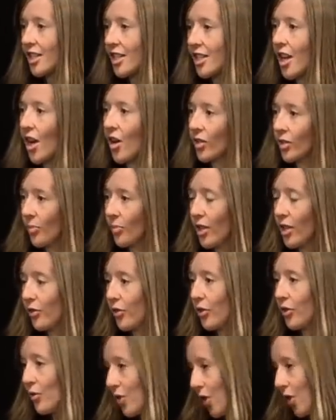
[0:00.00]
Now, as many of
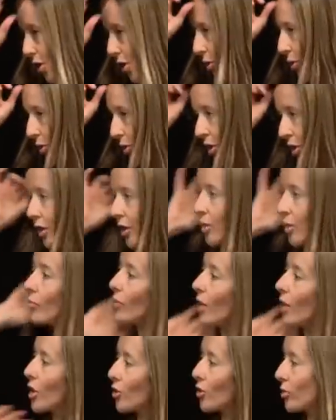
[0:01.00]
you know,
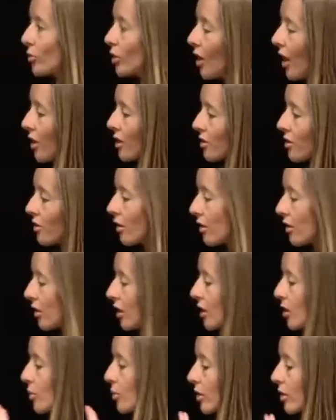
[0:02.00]
pendulum clocks are the
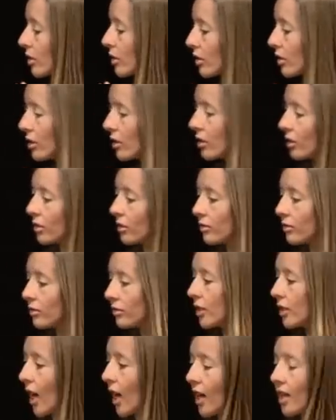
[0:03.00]
things with the little
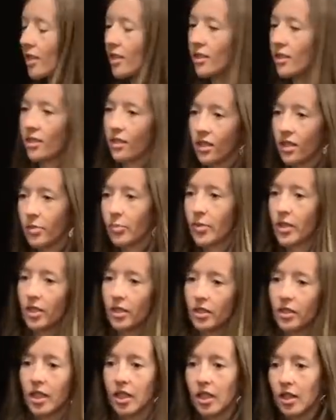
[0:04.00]
guys that
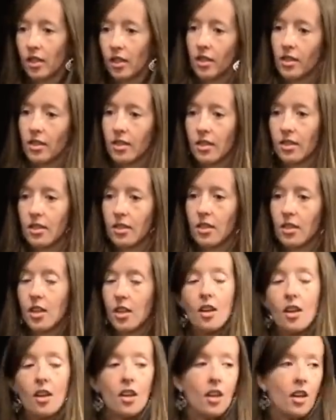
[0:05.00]
spin like this, and
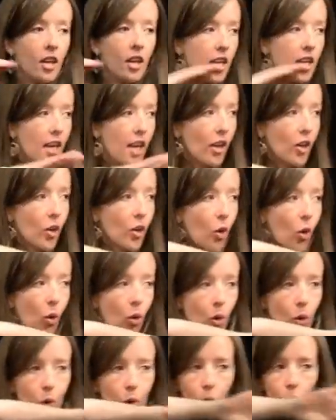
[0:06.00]
he had a
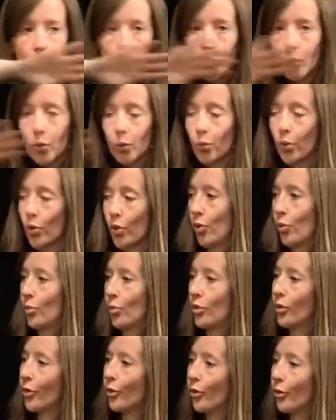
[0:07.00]
whole
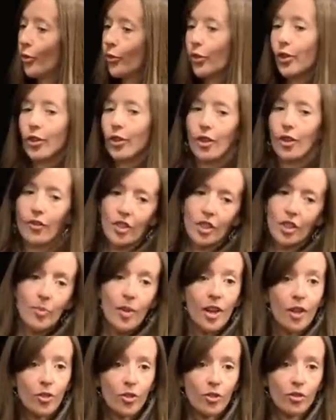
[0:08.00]
room full of these
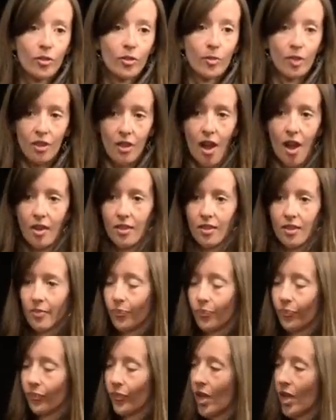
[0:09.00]
pendulum clocks.